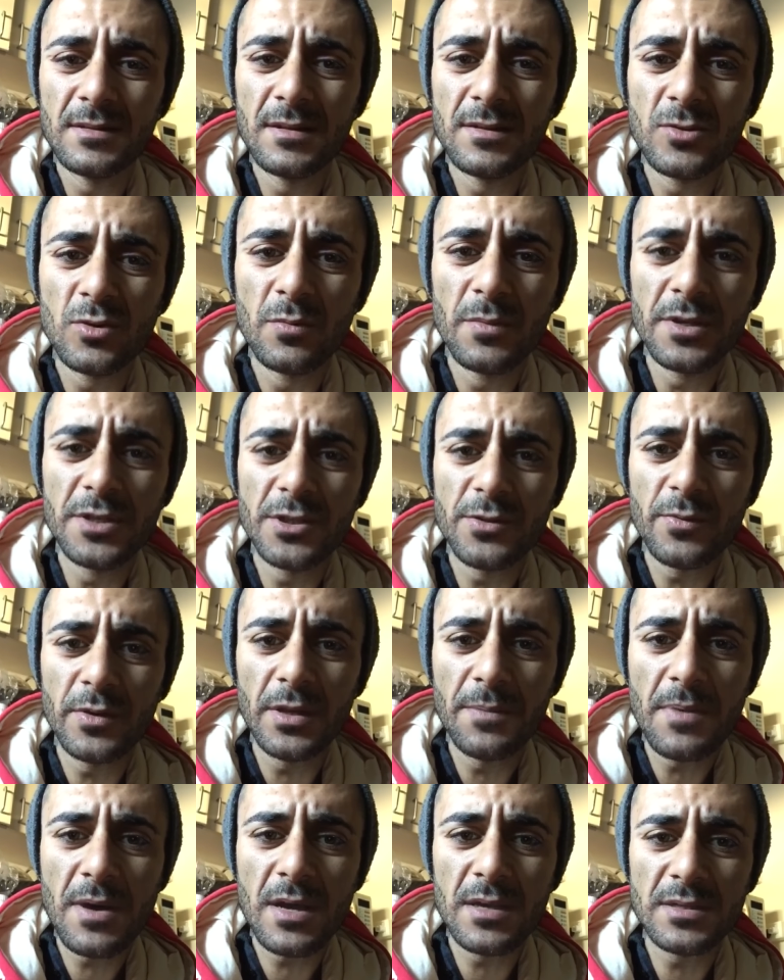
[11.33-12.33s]
It's almost
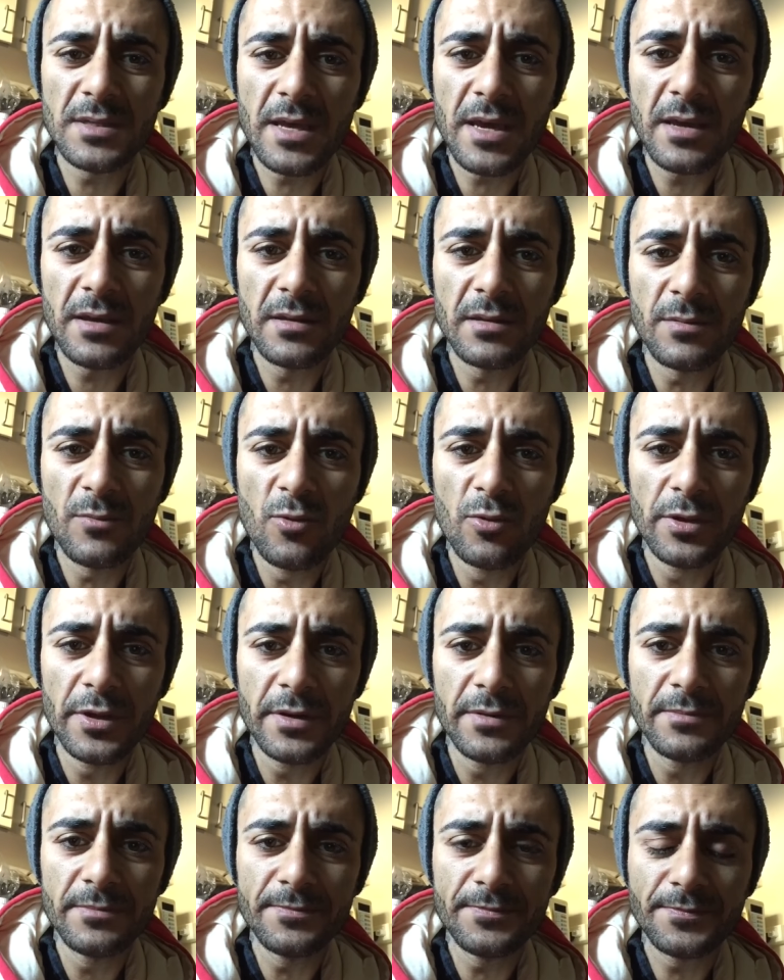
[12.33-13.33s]
20 past 8 in the
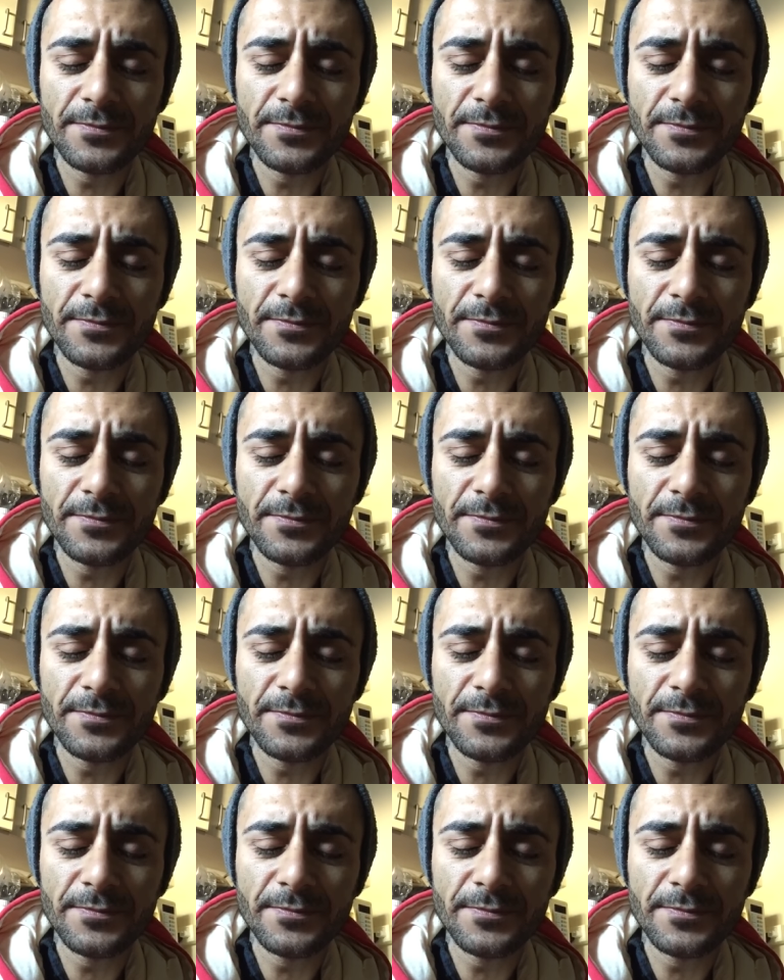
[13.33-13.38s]
morning.